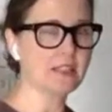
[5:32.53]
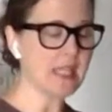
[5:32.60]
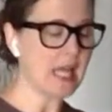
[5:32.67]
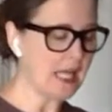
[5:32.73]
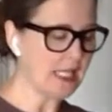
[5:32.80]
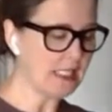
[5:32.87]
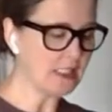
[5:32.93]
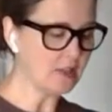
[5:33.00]

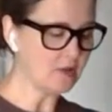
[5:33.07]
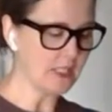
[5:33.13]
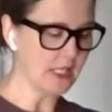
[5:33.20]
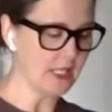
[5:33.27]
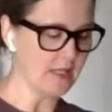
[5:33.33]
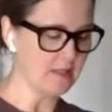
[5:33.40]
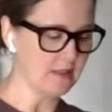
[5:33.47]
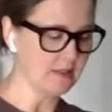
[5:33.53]
Tiny little
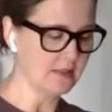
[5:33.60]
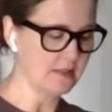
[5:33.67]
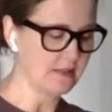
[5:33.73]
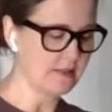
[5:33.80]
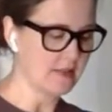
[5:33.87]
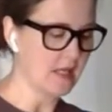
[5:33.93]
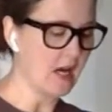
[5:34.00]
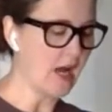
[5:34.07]

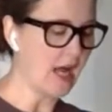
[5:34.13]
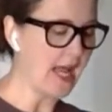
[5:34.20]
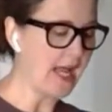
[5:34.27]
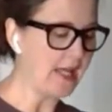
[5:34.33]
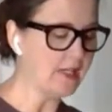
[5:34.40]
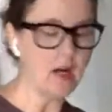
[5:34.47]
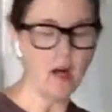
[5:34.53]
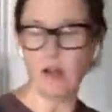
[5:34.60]
carrots. I
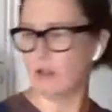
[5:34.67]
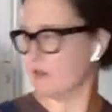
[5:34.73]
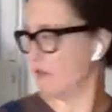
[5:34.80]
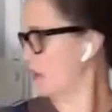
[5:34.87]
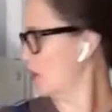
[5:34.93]
had all of